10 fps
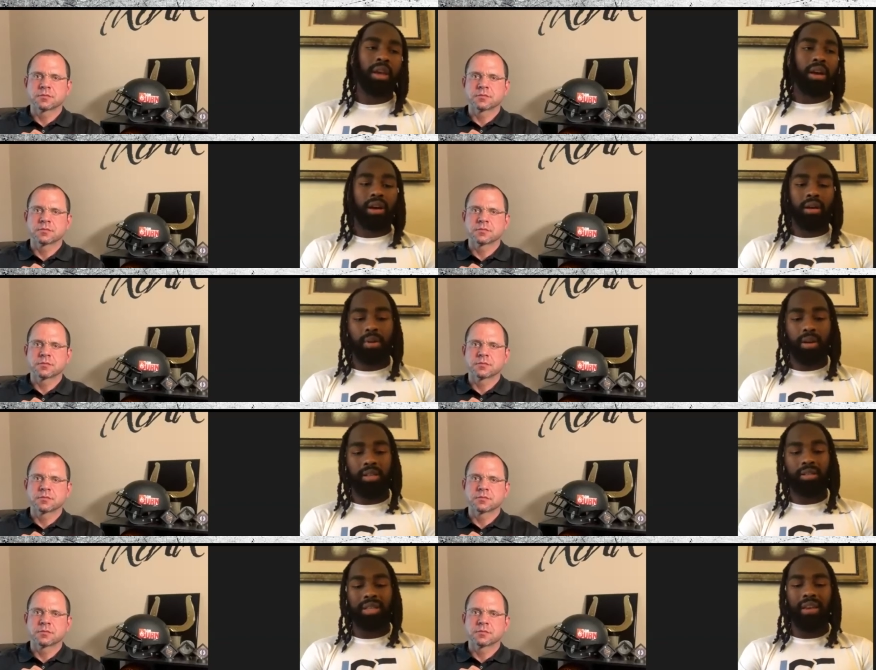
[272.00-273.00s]
Speaker 1: Uh, but
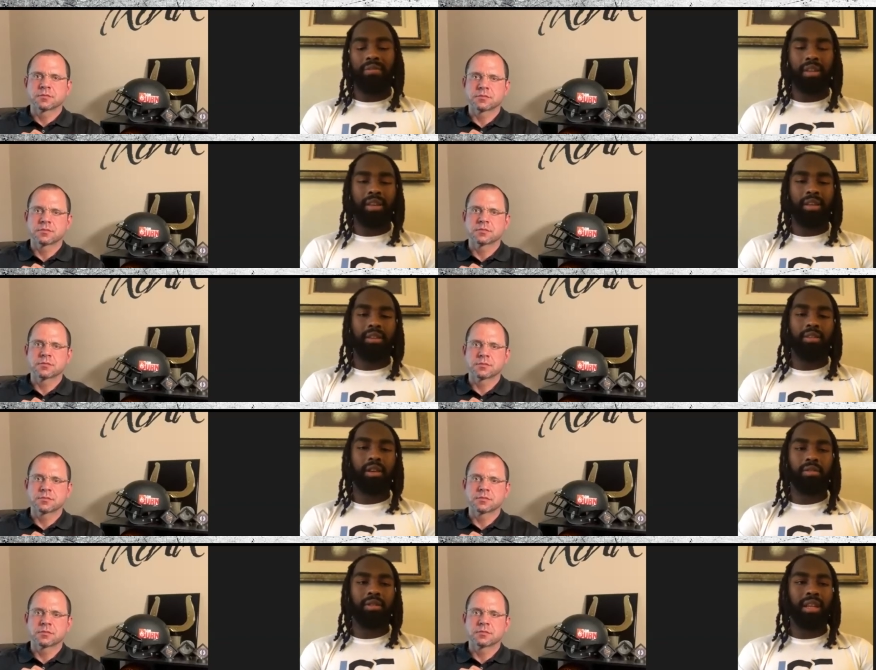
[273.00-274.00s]
definitely, you
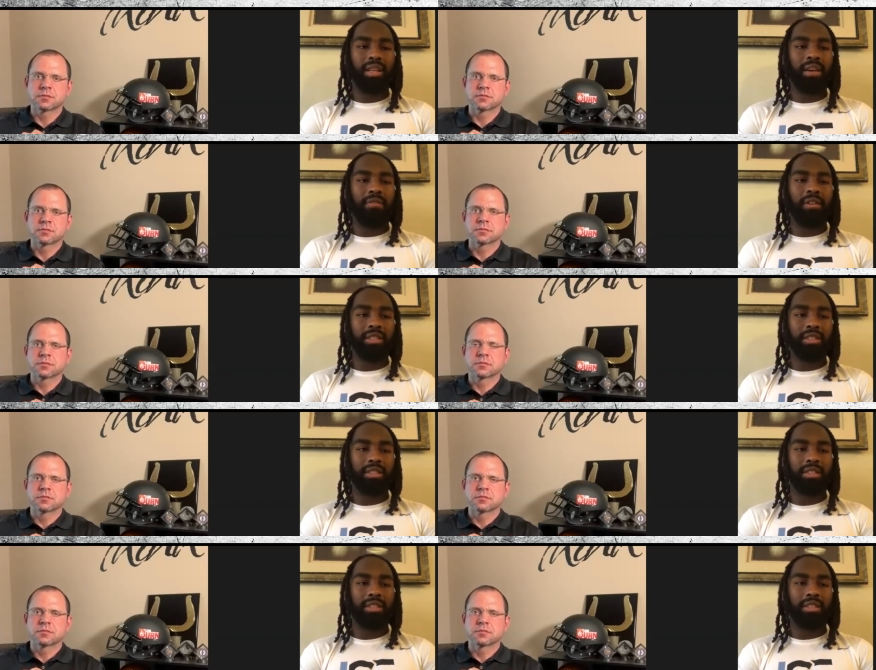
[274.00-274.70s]
know, definitely